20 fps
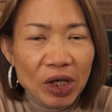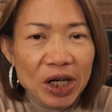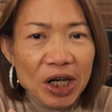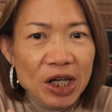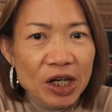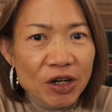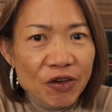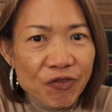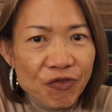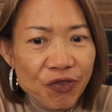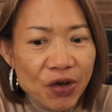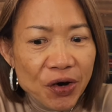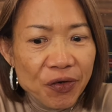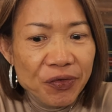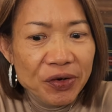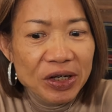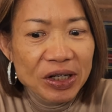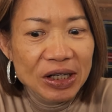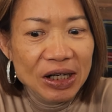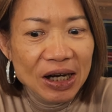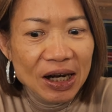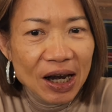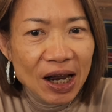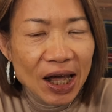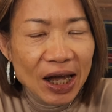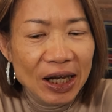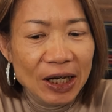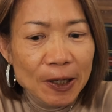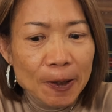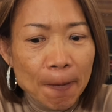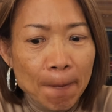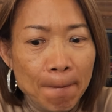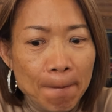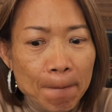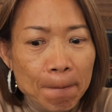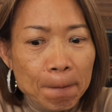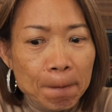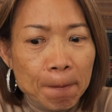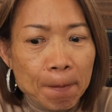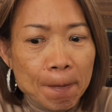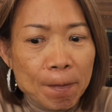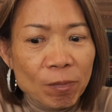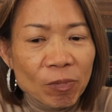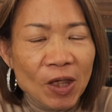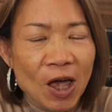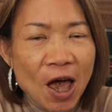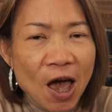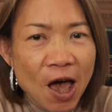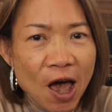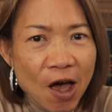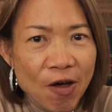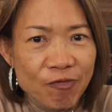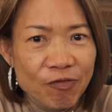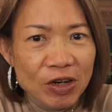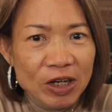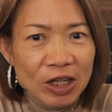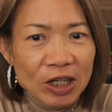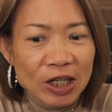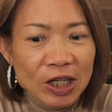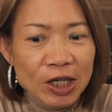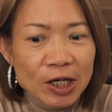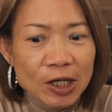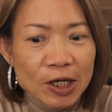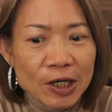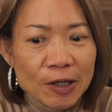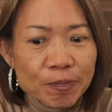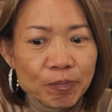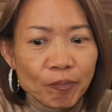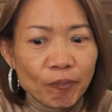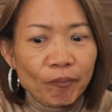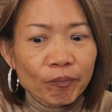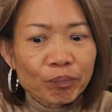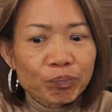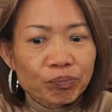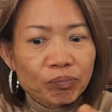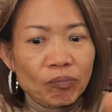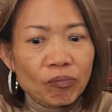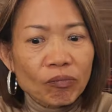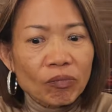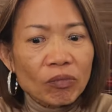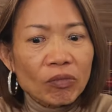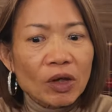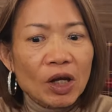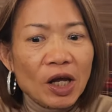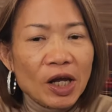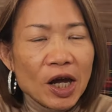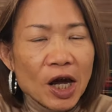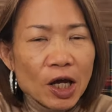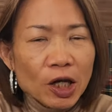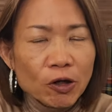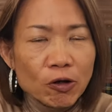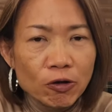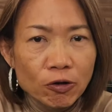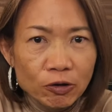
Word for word: in a very light, heavenly and